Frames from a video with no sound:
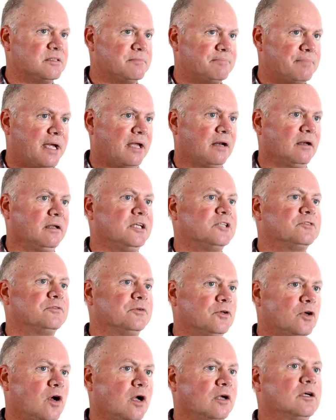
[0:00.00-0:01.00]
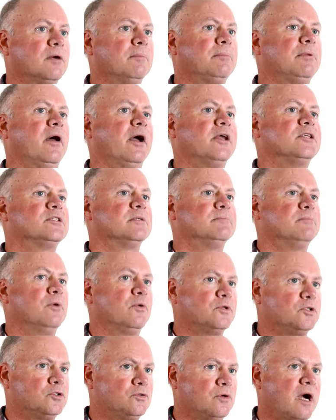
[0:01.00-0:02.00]
and penalties for non-compliance of
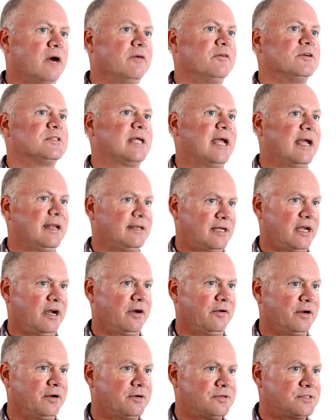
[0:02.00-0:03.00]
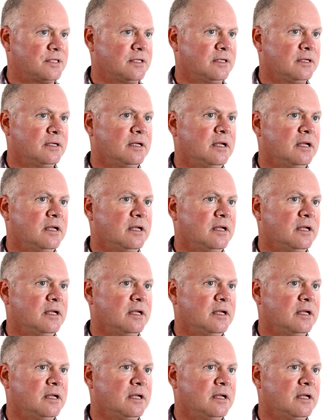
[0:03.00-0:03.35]
both drivers and carriers.